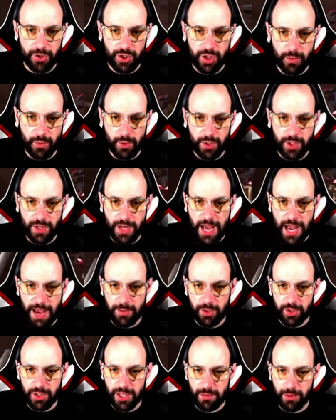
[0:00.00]
For some reason,
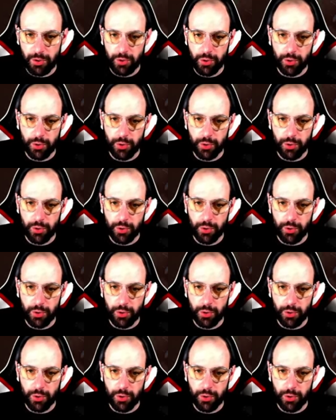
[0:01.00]
I'm not able